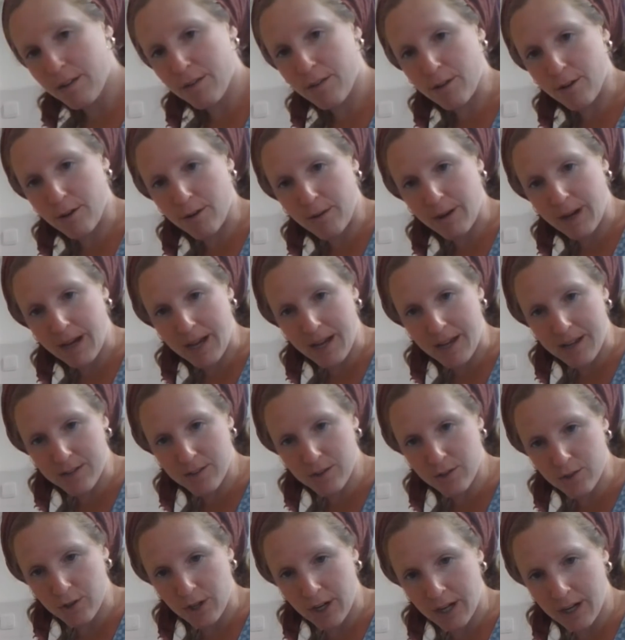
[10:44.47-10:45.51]
through a
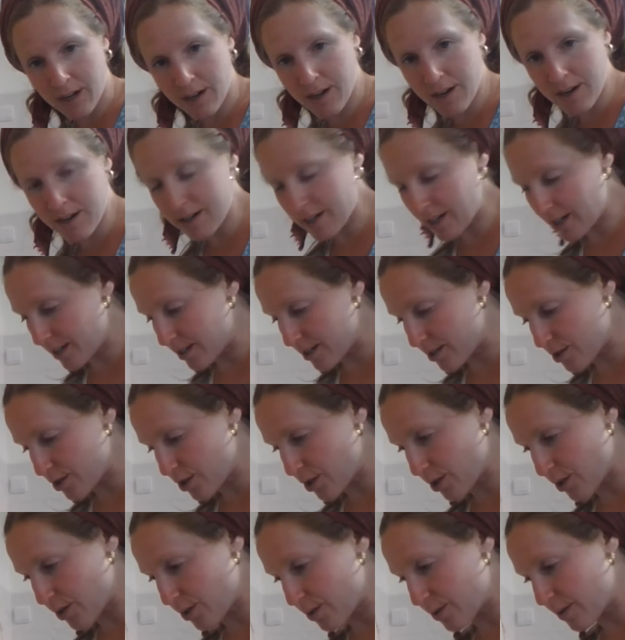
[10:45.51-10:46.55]
strainer
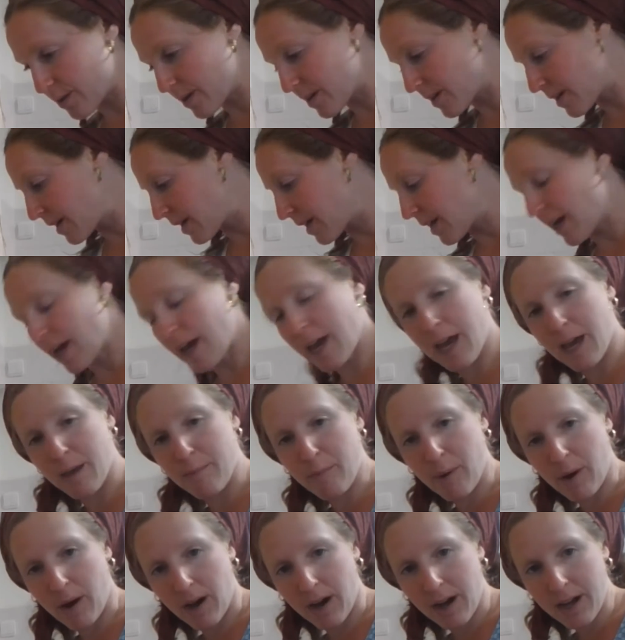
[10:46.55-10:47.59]
into a
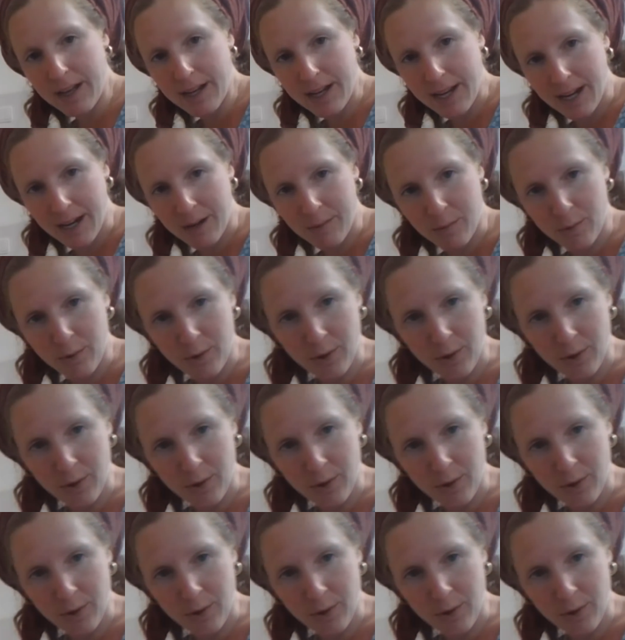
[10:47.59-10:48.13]
pot, and I'm